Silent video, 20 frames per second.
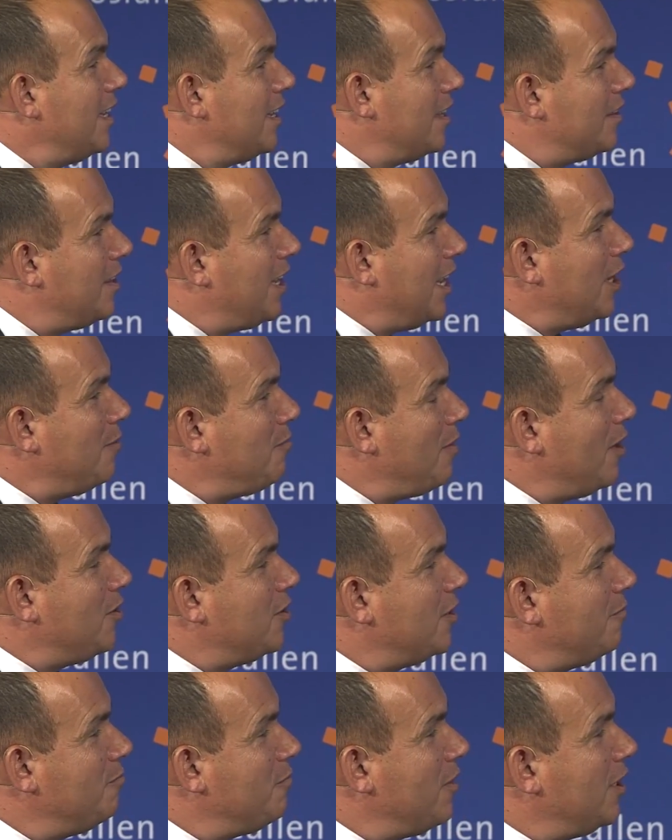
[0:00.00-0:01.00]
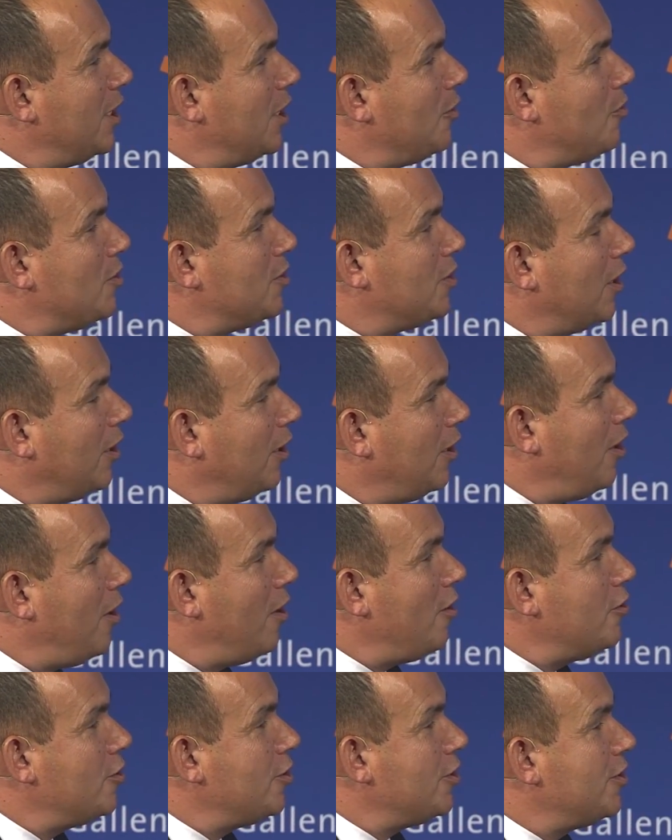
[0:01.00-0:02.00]
That amount of money was the
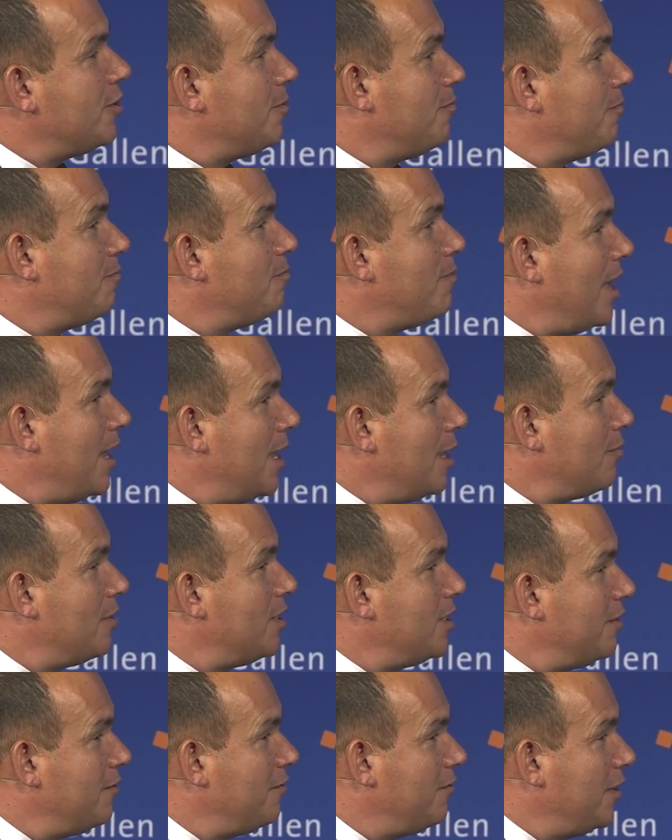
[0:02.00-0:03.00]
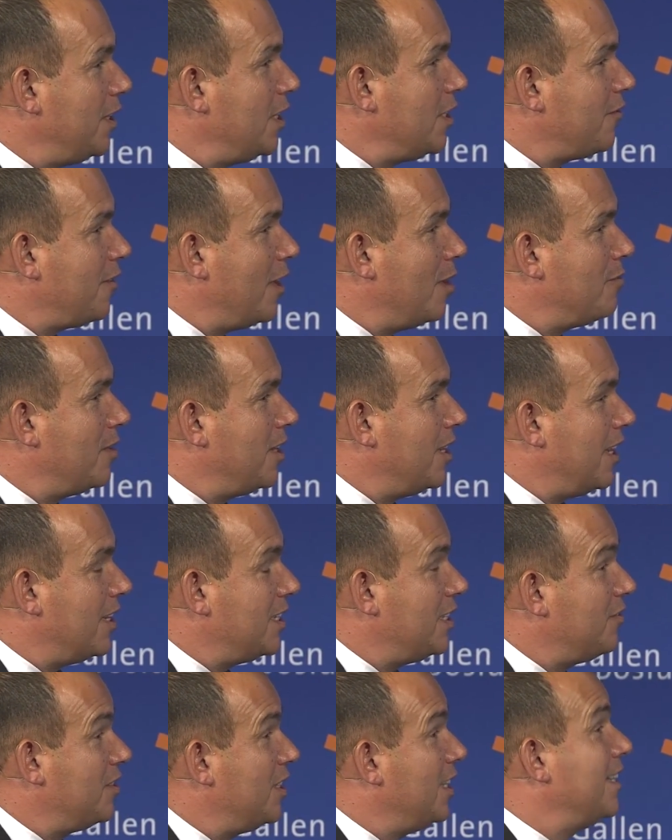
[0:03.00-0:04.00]
largest payment in fees for M&A
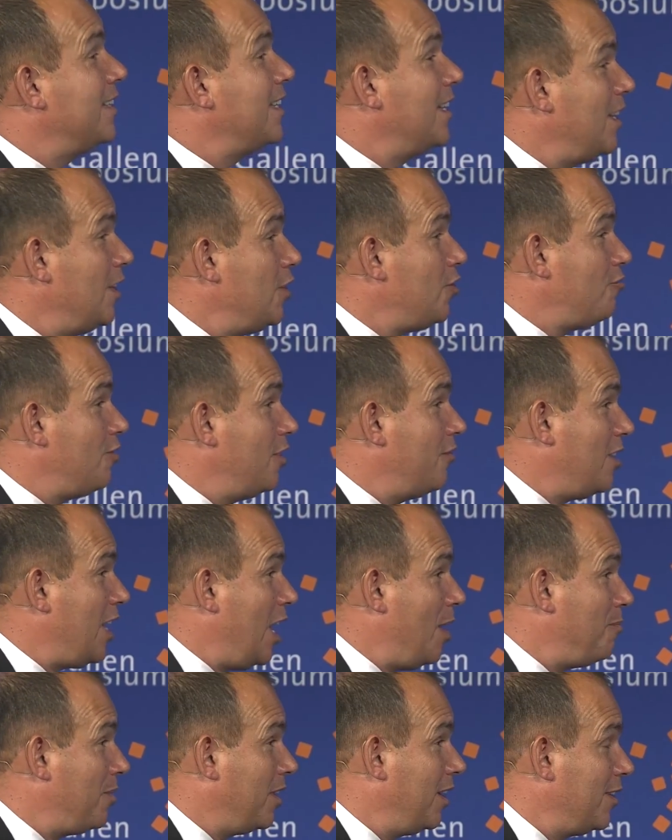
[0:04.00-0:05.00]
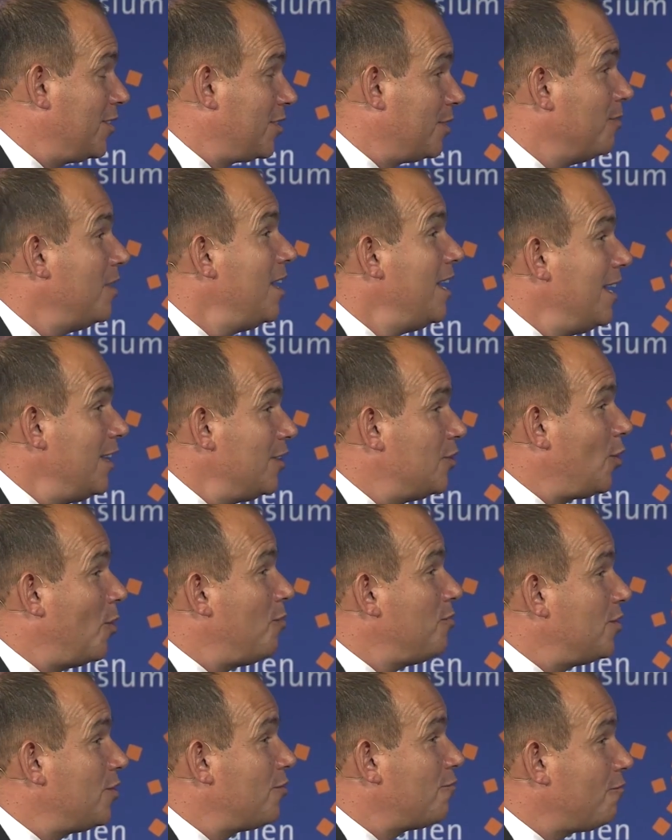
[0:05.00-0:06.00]
activity in the history of capitalism.
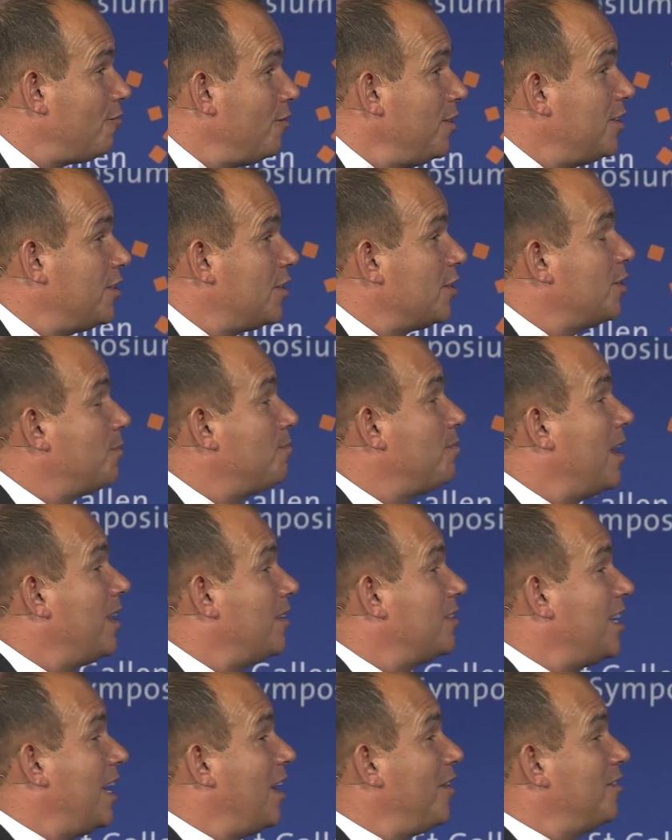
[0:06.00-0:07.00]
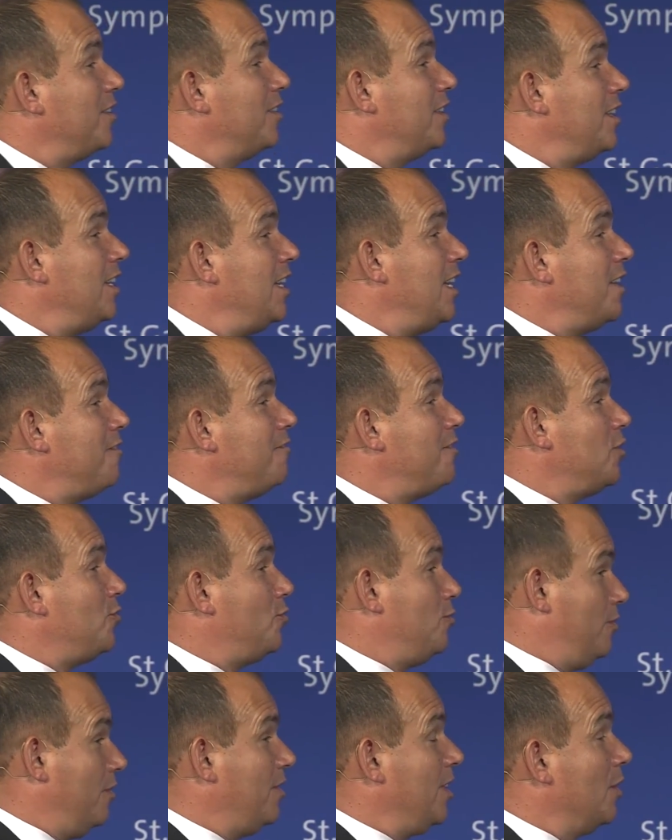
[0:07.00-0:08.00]
Thomson Reuters spelt out that the nearest
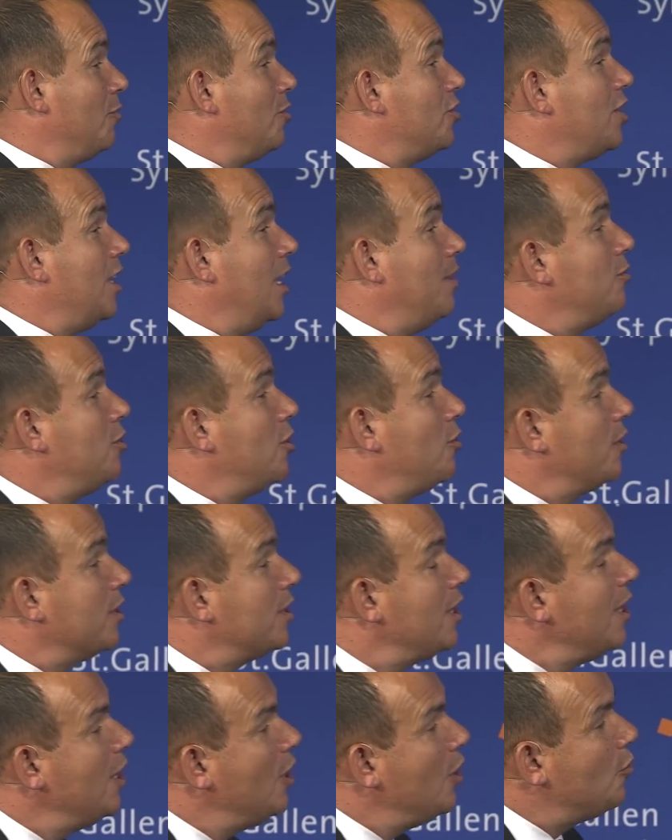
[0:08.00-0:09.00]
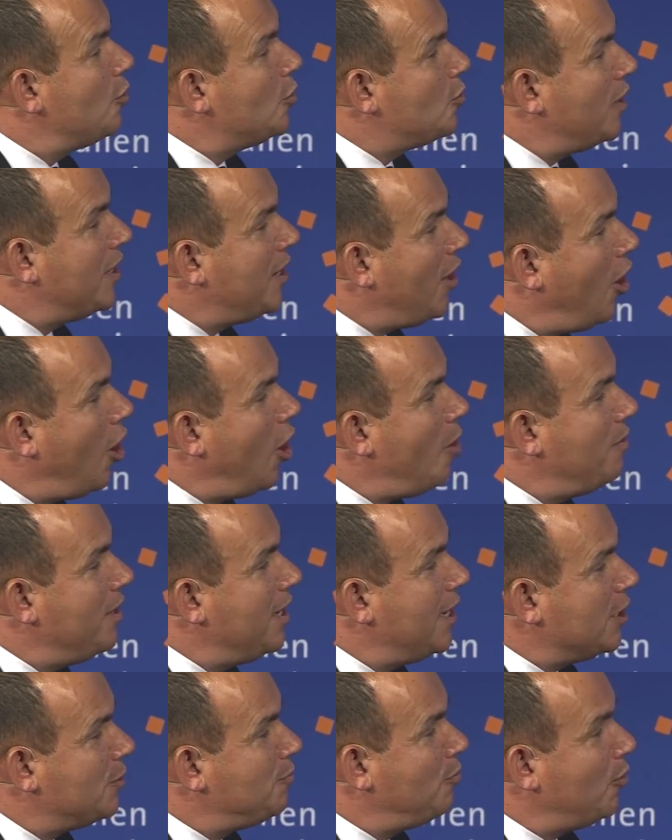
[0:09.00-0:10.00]
thing which came to it was when
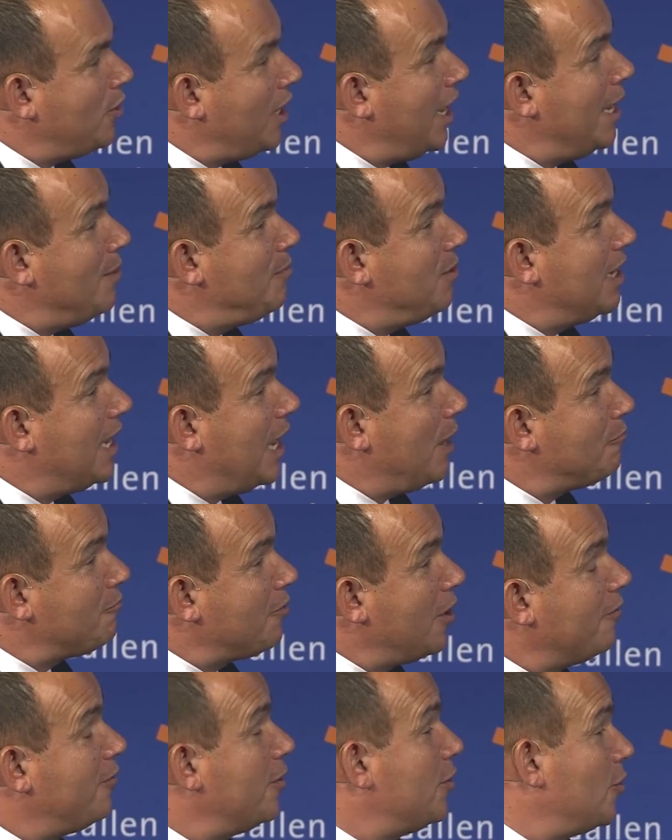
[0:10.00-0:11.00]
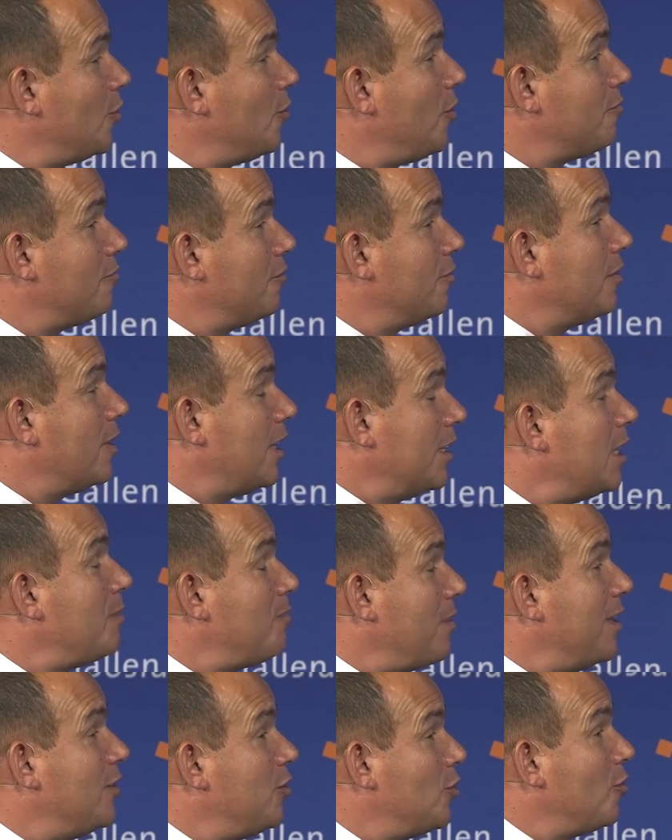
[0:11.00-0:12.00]
RBS bought ABN AMRO for $200, and they
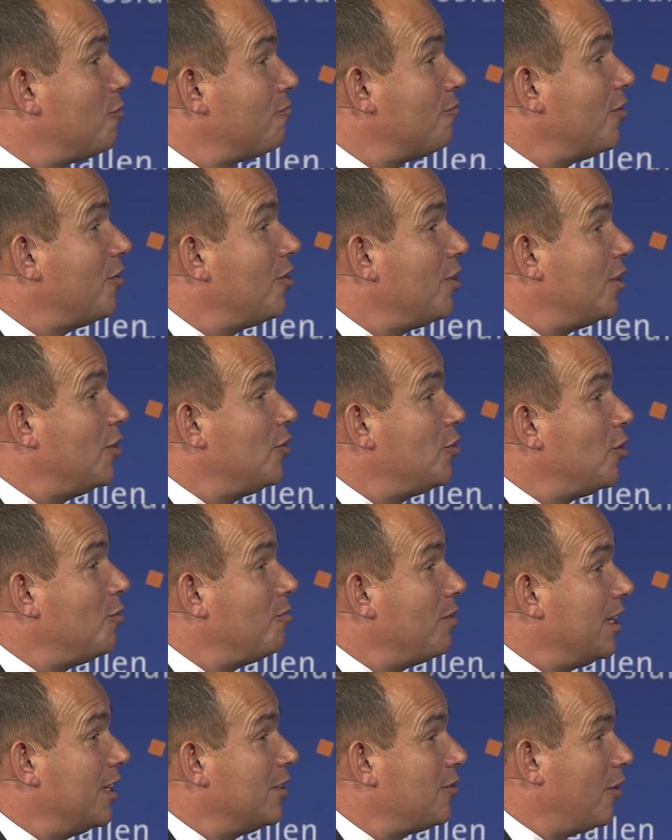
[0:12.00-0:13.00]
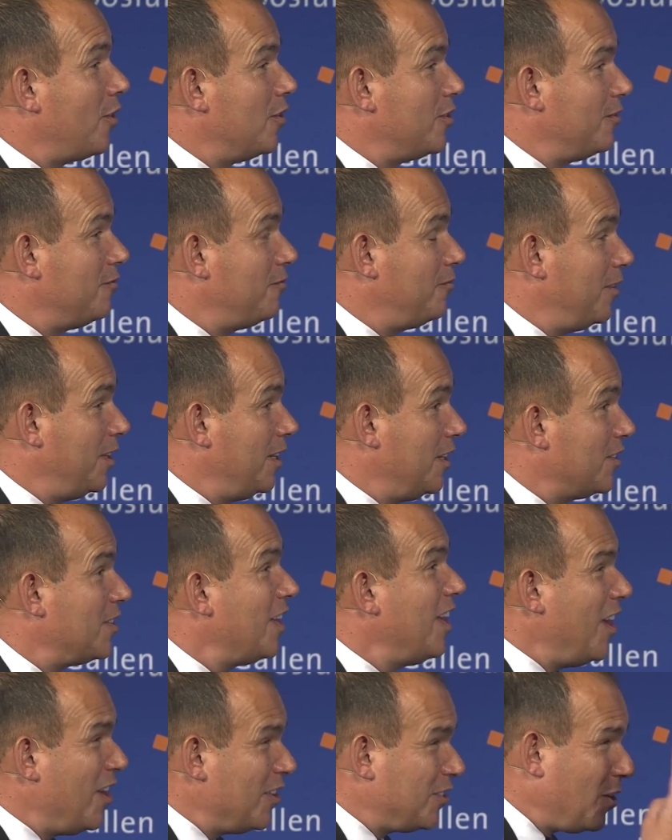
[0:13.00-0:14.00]
paid $232 million in fees.
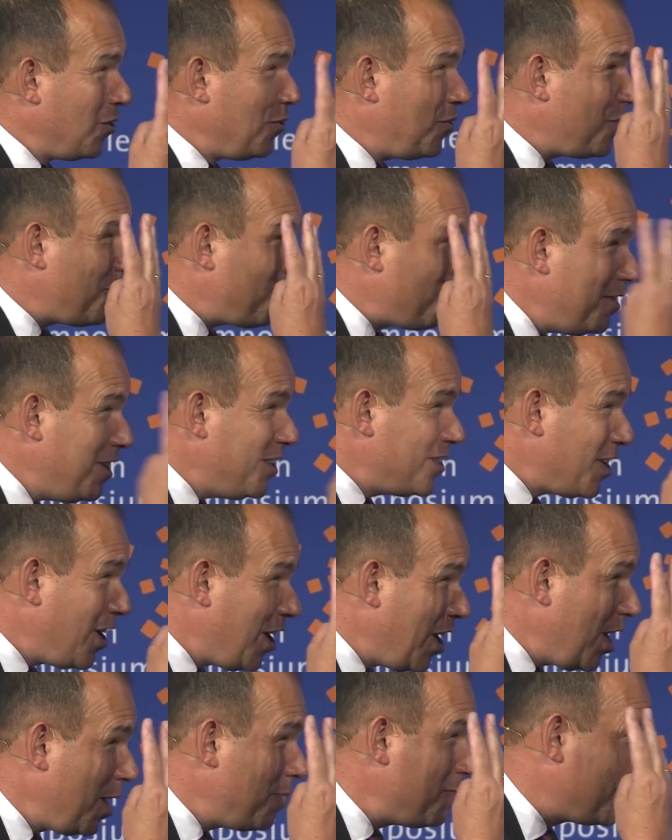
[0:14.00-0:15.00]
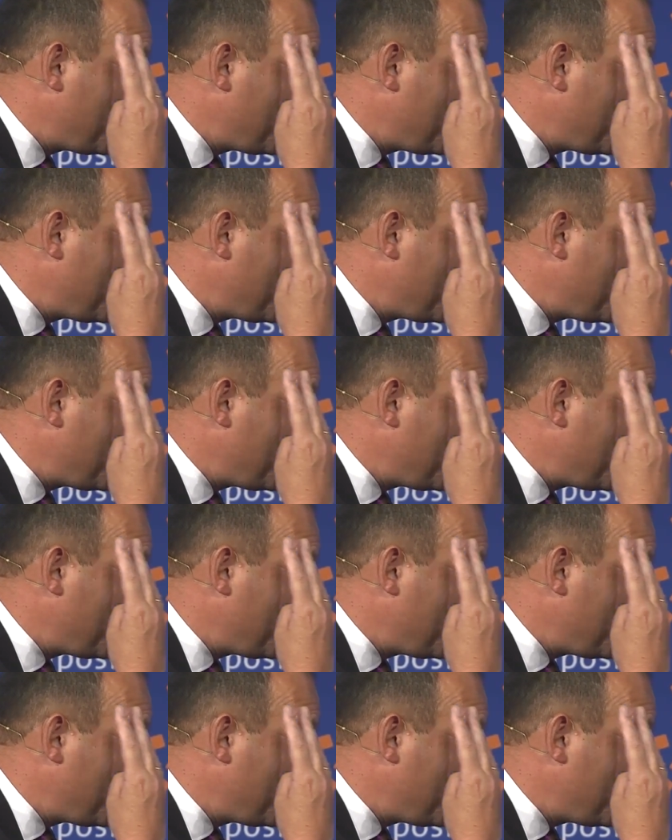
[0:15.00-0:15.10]
So three times